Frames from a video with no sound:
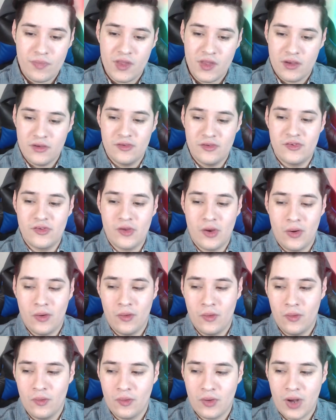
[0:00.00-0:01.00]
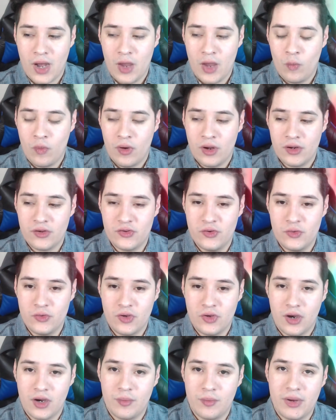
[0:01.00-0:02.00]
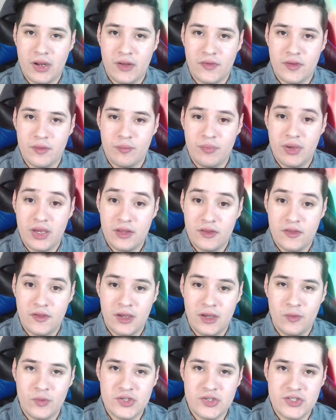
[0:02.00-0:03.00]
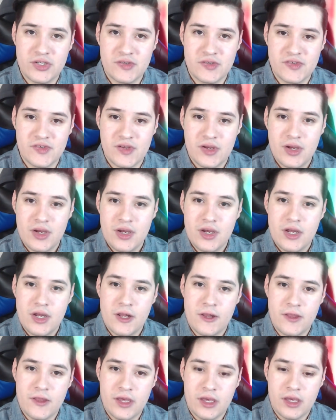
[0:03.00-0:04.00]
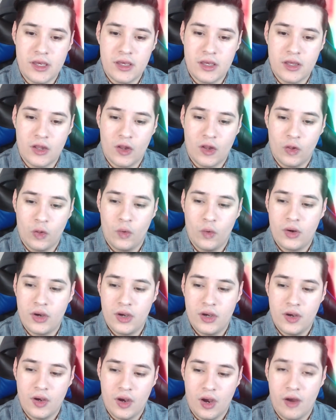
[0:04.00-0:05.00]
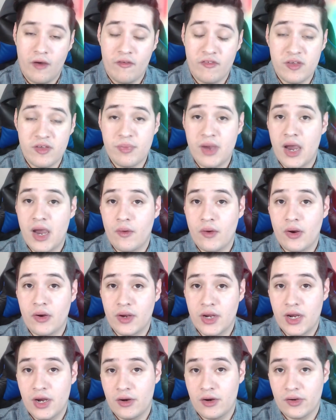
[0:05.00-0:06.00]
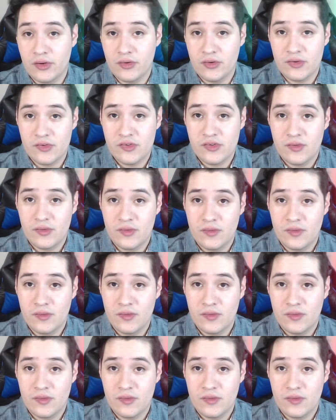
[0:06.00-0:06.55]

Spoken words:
So I want to talk about the big thing, which is the look of the background characters.